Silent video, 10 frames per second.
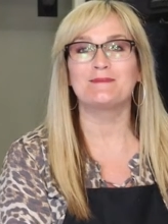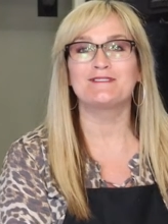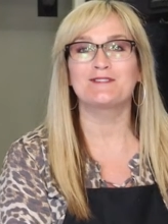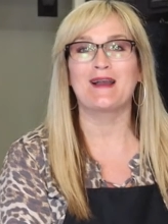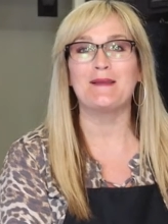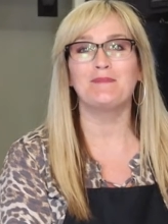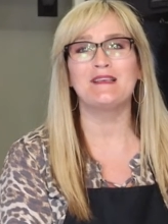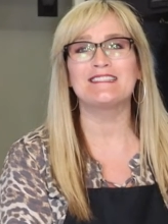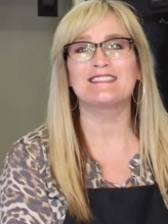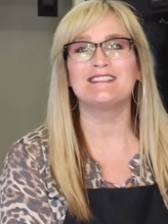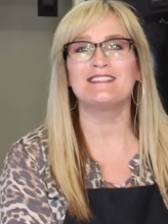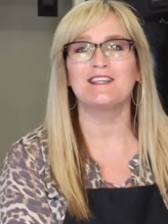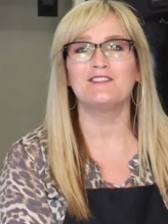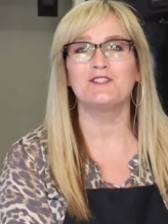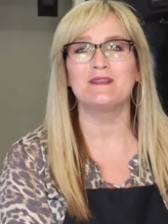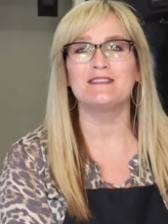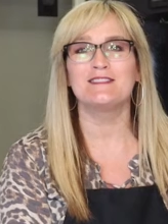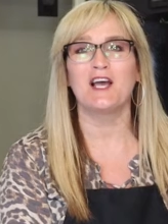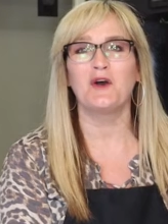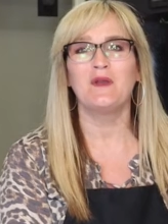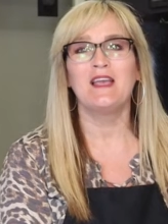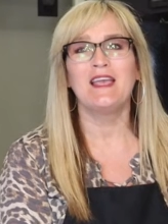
subscribed, please consider doing so.